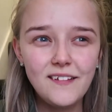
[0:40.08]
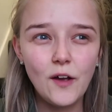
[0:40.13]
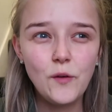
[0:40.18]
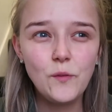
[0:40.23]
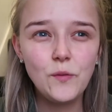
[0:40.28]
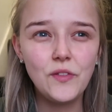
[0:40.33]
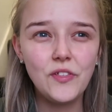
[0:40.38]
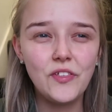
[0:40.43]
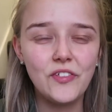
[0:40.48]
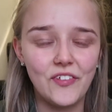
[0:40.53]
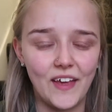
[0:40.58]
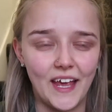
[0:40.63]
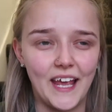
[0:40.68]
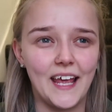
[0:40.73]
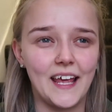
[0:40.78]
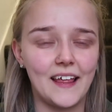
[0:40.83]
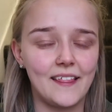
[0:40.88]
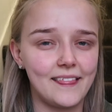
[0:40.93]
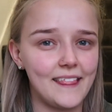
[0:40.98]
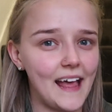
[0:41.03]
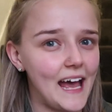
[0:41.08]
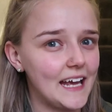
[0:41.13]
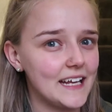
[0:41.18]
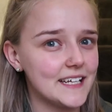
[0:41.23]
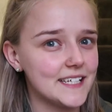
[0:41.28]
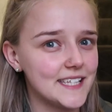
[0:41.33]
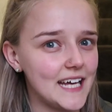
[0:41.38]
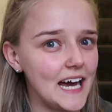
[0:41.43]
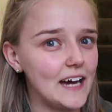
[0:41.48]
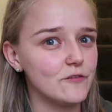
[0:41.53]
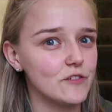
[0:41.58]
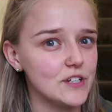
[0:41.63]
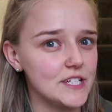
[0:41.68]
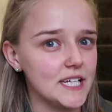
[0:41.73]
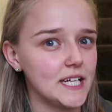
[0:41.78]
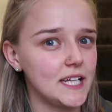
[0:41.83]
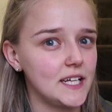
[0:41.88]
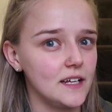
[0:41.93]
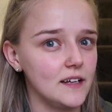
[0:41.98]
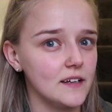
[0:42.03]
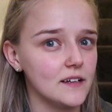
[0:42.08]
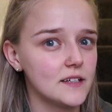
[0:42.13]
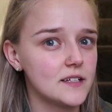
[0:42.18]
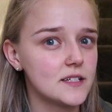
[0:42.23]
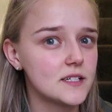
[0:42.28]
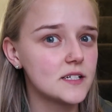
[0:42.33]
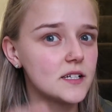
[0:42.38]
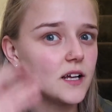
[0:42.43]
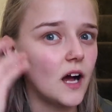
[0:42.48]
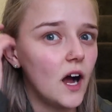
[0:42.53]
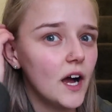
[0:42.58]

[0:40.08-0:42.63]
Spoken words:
don't think that is that ridiculous.